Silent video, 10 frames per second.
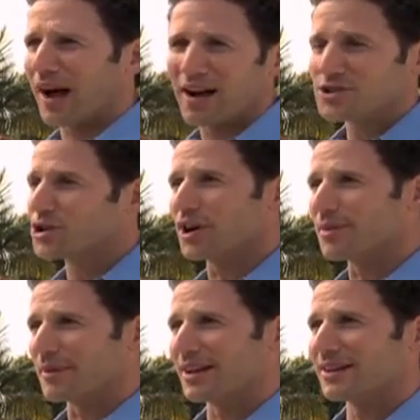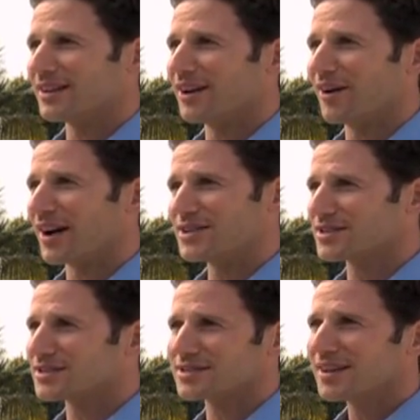a journeyman, you know, I
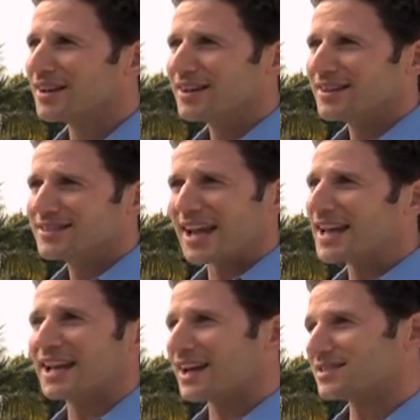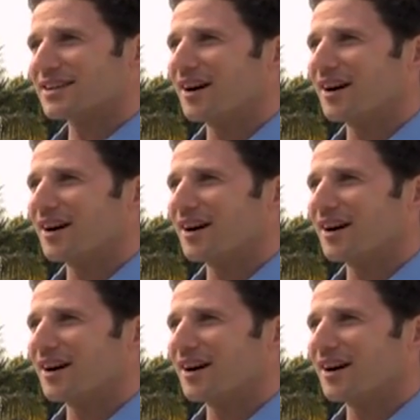just take it as it